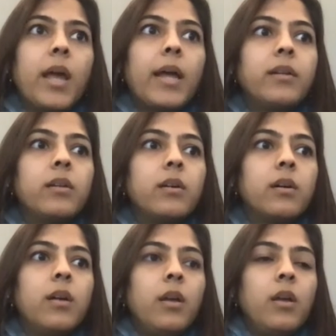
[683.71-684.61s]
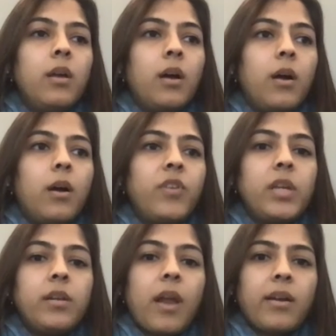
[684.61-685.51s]
And
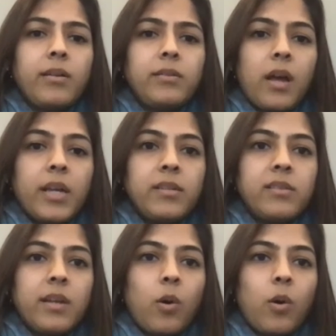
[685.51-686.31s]
we recognize that